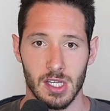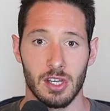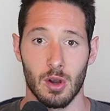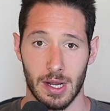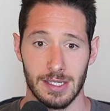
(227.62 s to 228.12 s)
you
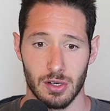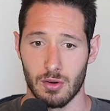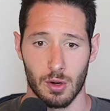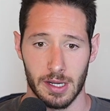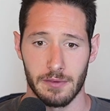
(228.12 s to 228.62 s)
know, our
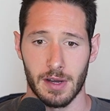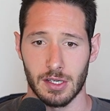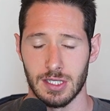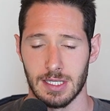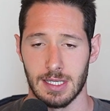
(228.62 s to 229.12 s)
internal organ
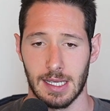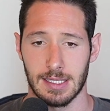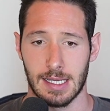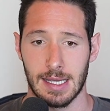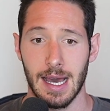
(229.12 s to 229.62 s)
functions and
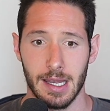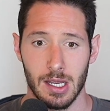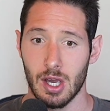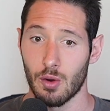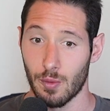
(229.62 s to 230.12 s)
things like that,
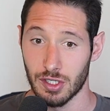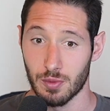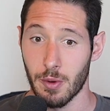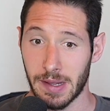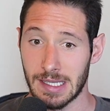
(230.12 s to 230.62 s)
which is
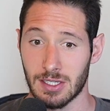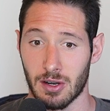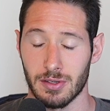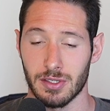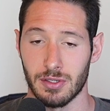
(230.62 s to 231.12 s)
where we can
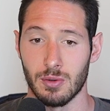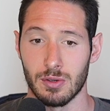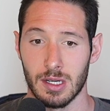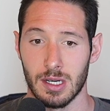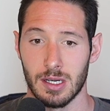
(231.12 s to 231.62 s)
start
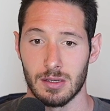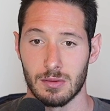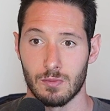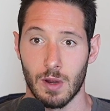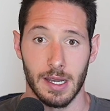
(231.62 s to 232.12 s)
to
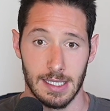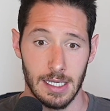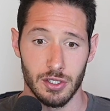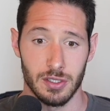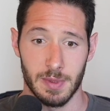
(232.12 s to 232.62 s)
run into
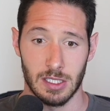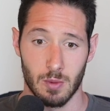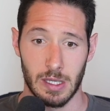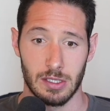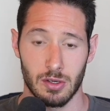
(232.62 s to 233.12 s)
issues because
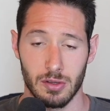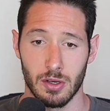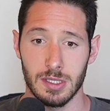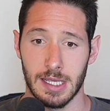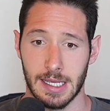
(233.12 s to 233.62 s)
when we turn
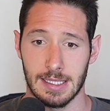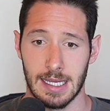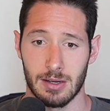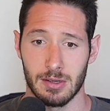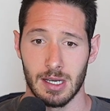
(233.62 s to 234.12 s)
those things
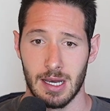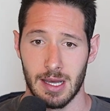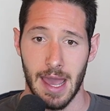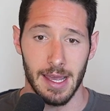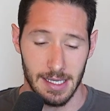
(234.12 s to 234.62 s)
down,
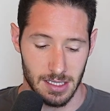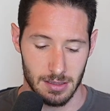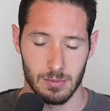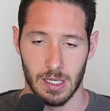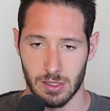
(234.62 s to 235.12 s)
a
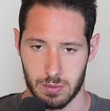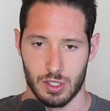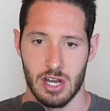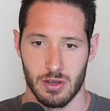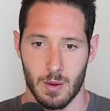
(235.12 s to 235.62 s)
it's that's
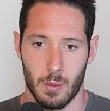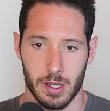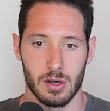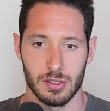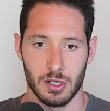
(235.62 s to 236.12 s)
generally what
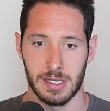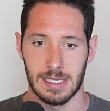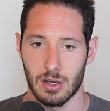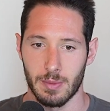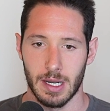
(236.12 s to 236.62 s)
we call turning
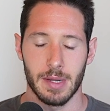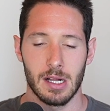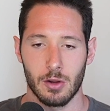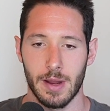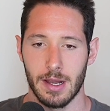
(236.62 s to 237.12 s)
down our
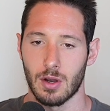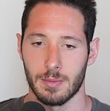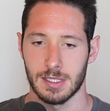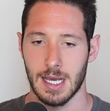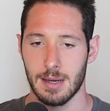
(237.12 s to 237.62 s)
metabolic rate or our
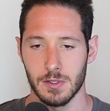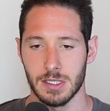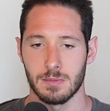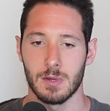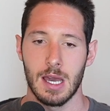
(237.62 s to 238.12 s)

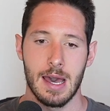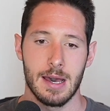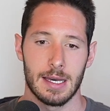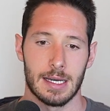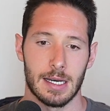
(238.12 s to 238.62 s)
metabolism,
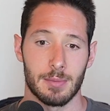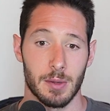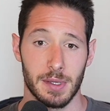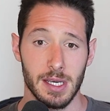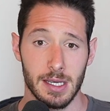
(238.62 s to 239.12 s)
uh,
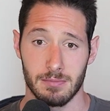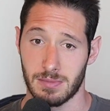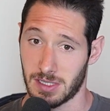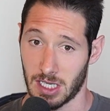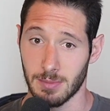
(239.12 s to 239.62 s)
but b
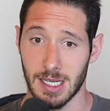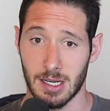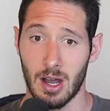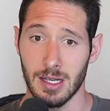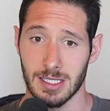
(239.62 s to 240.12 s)
it comes at a
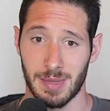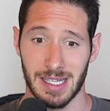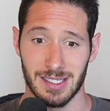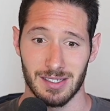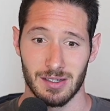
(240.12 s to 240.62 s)
cost. It
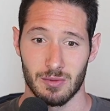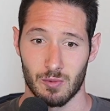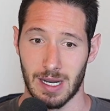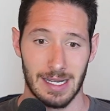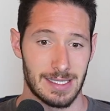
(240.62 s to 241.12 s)
means
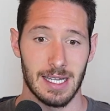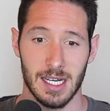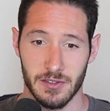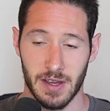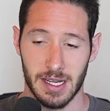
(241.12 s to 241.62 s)
we're not
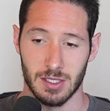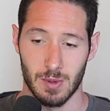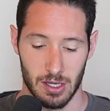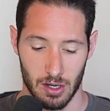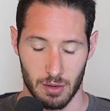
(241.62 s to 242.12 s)
detoxifying as
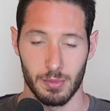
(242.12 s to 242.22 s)
well. Our